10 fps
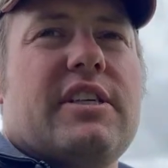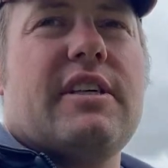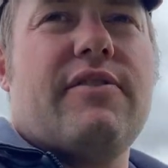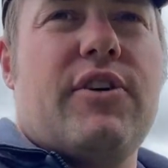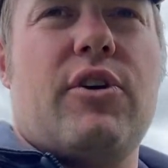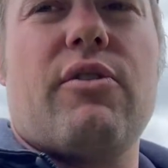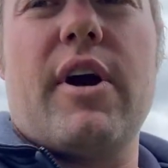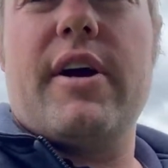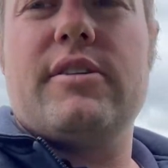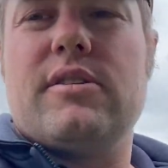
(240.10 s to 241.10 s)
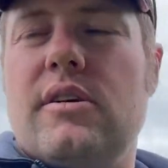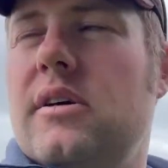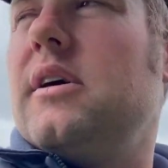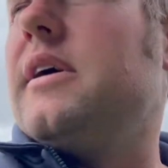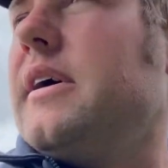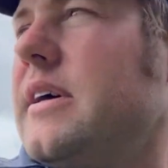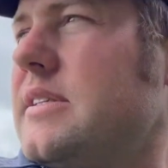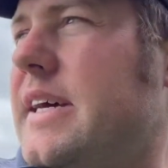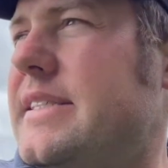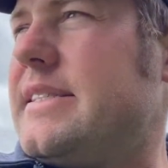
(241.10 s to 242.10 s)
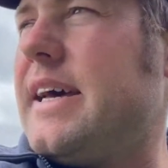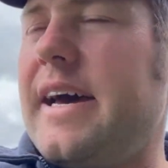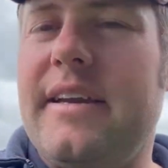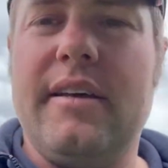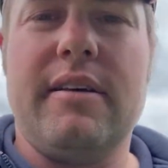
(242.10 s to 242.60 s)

a few rows. That's done.